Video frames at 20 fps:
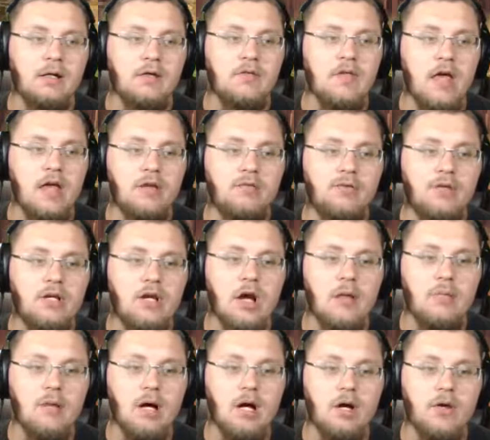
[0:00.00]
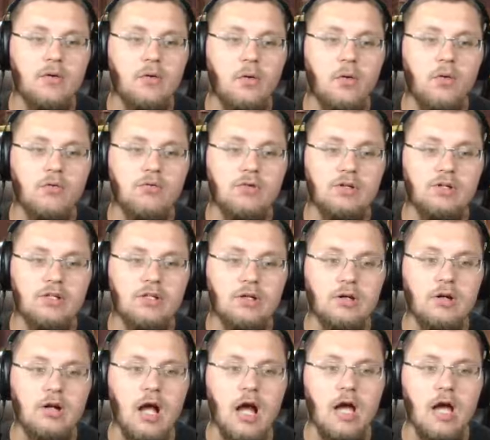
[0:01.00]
Then if we come on over here,